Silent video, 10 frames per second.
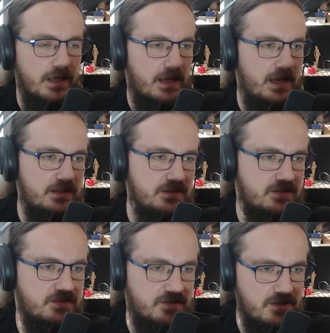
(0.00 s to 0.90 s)
And this
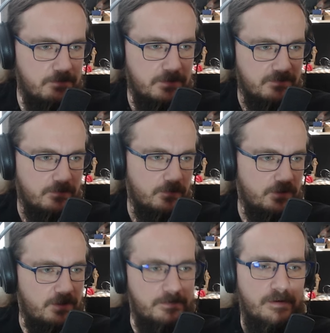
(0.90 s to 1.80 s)
is a snippet for
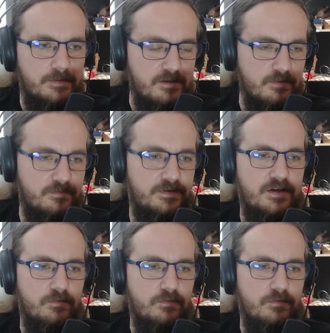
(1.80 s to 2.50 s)
the upcoming movie.